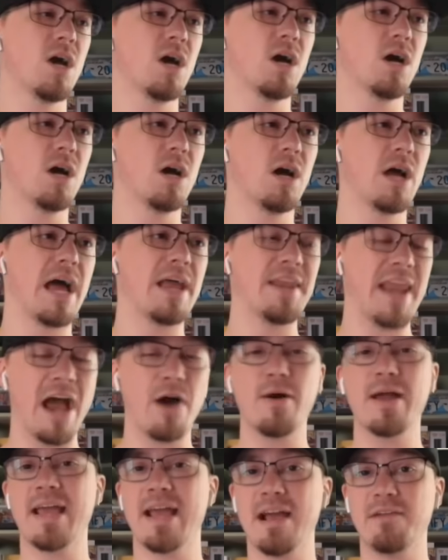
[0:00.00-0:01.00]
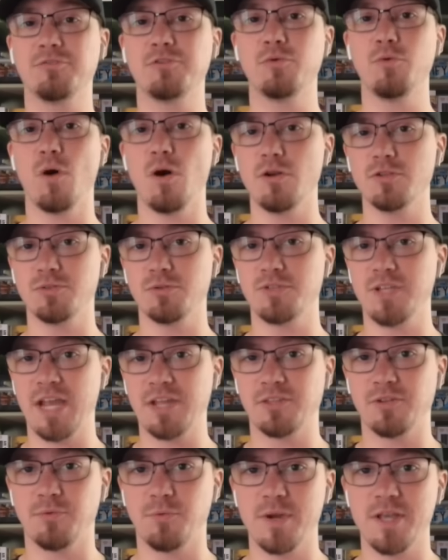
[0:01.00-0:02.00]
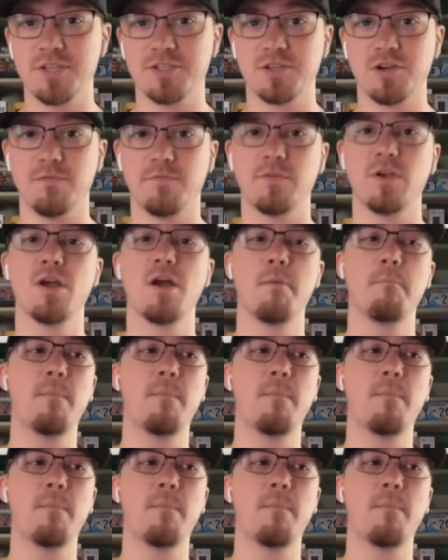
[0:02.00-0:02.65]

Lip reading: And now I have to also take the risk of